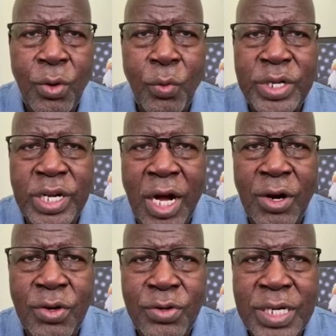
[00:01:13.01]
with your
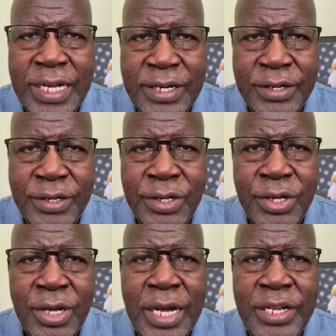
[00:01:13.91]
own lender
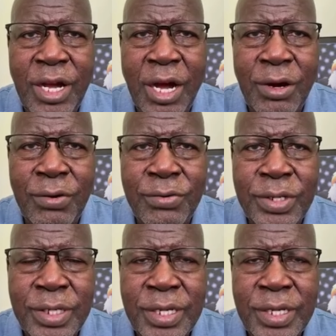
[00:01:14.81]
and your own,